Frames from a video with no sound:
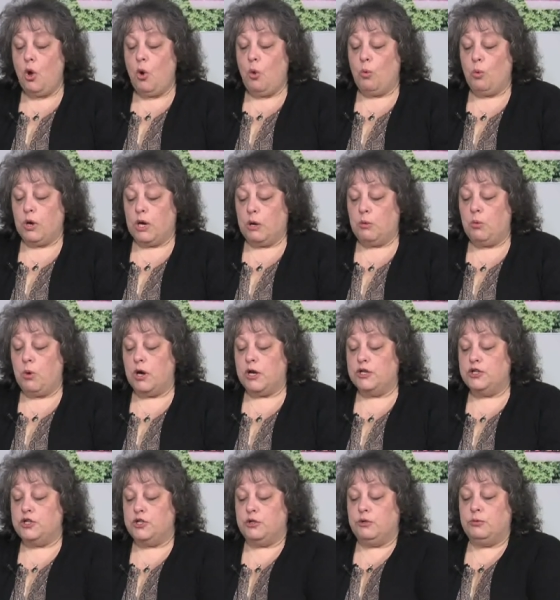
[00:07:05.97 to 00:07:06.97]
what I want
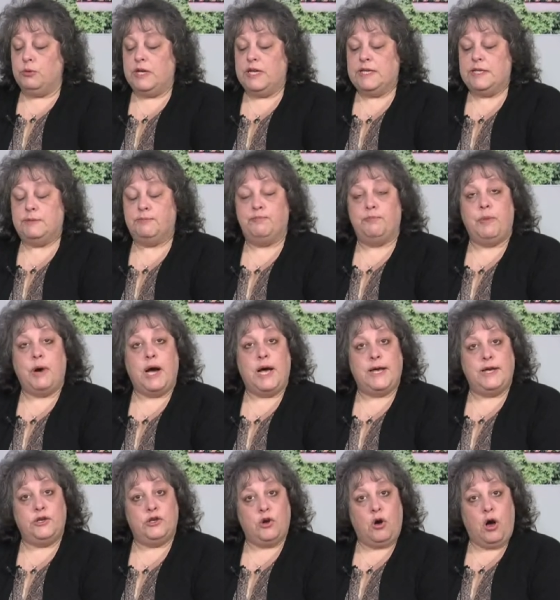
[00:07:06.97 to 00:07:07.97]
to do is
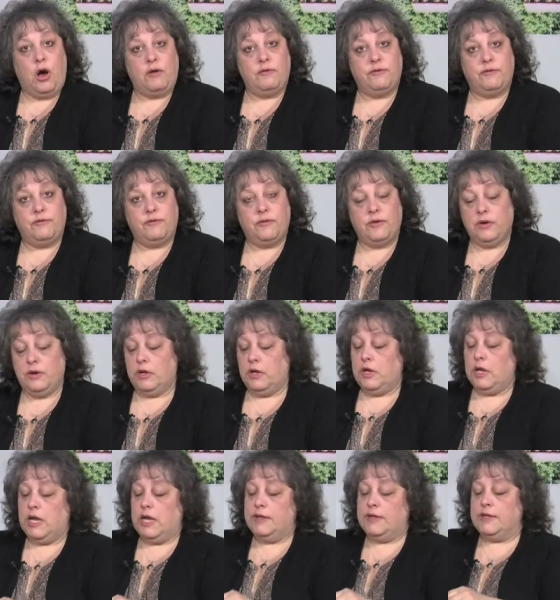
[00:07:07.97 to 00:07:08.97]
bind off
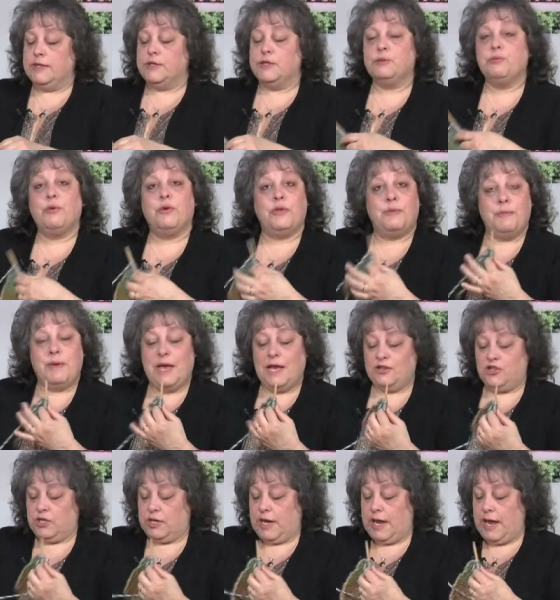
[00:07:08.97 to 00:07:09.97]
and this is where the
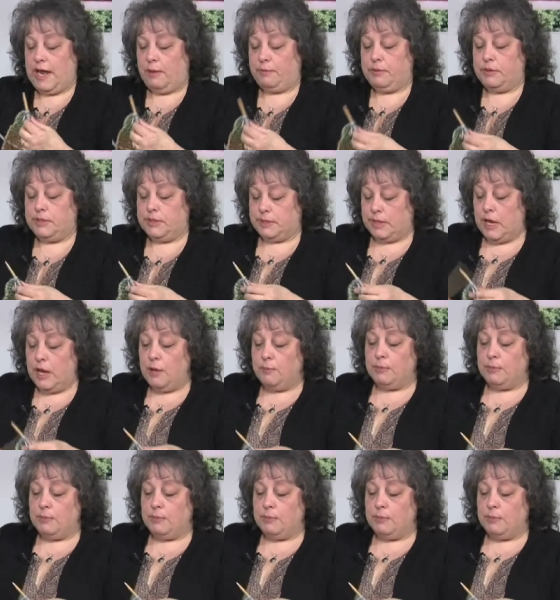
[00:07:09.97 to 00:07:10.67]
magic happens,